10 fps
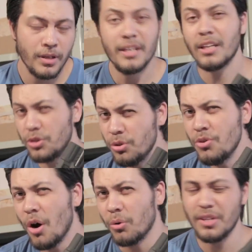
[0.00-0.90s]
Now do
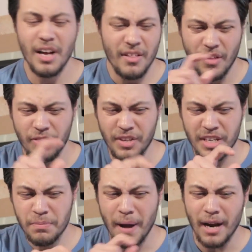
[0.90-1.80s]
note that
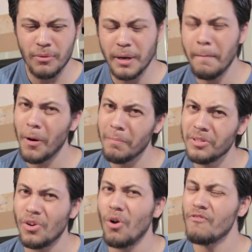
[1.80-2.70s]
these battery
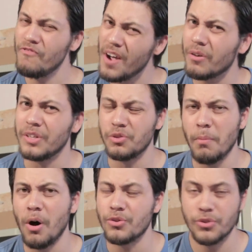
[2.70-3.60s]
compartments are very
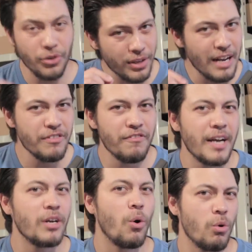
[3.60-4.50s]
small, so you're going to have to
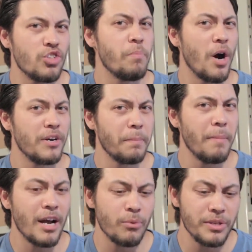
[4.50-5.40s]
find corresponding
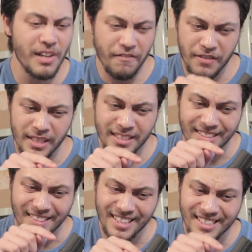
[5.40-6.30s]
batteries that fit into
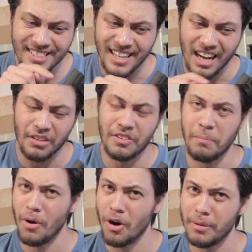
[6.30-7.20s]
this style of
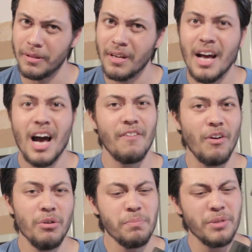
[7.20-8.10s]
compartment. I've
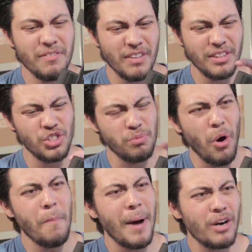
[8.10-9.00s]
always believed that these
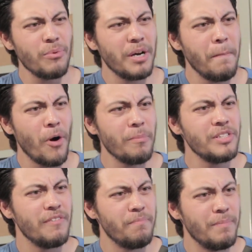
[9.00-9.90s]
small battery
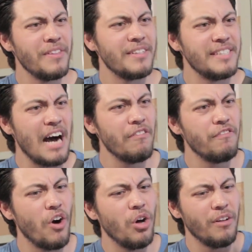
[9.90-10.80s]
compartments have been the
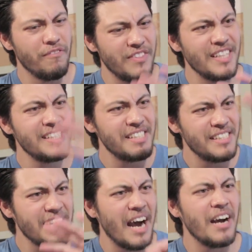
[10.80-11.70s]
downfall of this
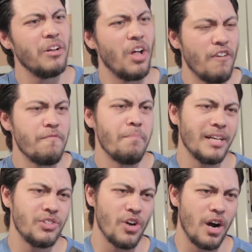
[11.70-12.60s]
style of
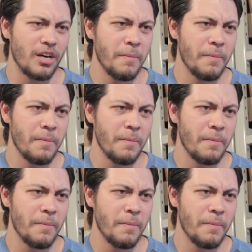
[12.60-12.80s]
buttstock.